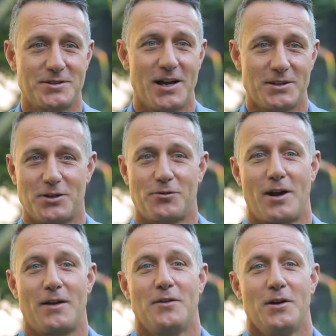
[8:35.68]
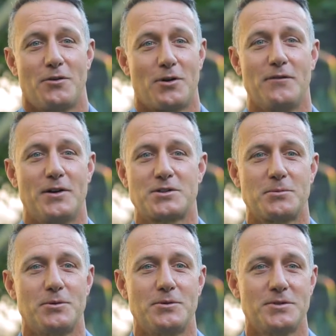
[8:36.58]
start to crave green
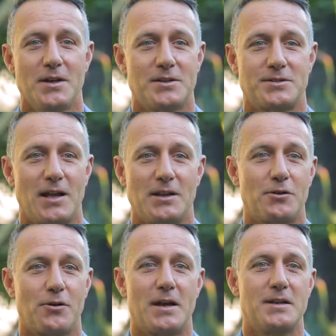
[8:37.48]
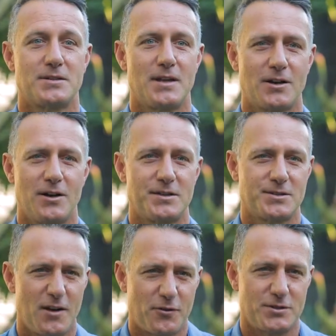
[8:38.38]
vegetables salad greens and that kind of
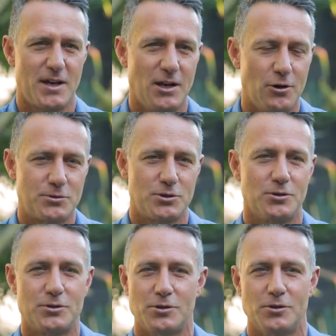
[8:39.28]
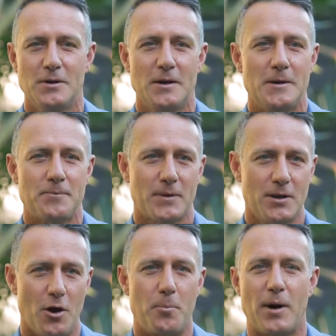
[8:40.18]
stuff because that helps you to
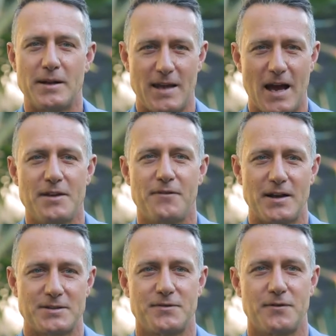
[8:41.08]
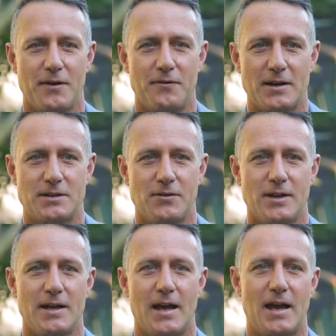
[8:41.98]
you know, break down your fats
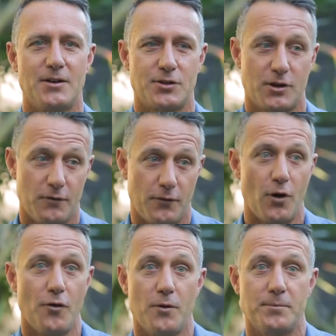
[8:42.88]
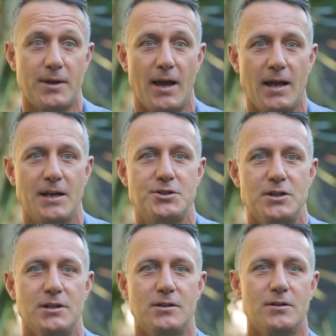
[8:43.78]
effectively and to convert them to energy.
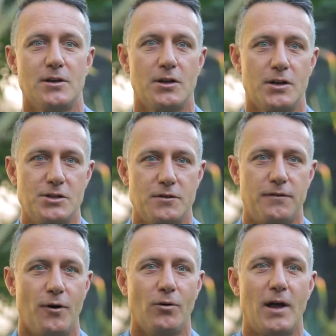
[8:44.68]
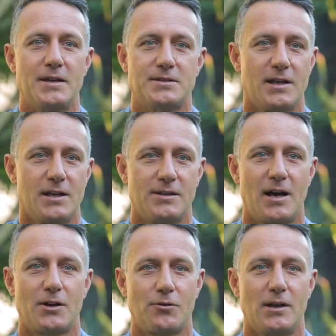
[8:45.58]
You know, you need your folates out of your
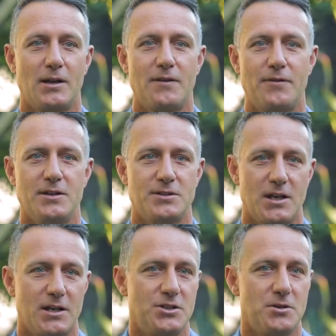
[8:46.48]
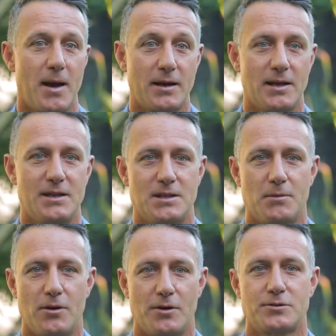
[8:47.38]
dark green leafies and you need your magnesium
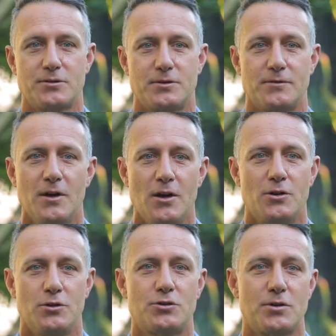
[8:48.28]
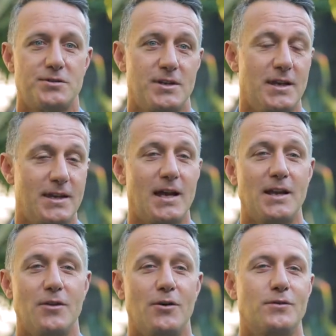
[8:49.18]
and those sorts of nutrients that you get
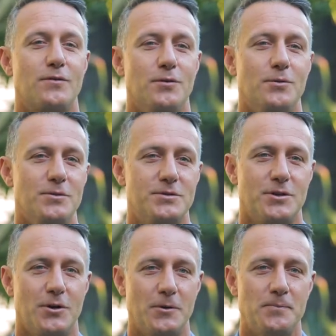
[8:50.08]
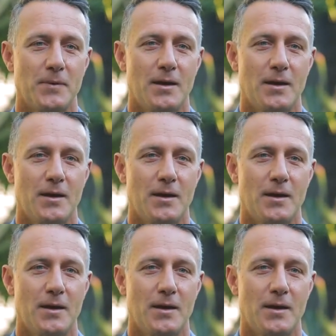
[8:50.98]
in those foods. So,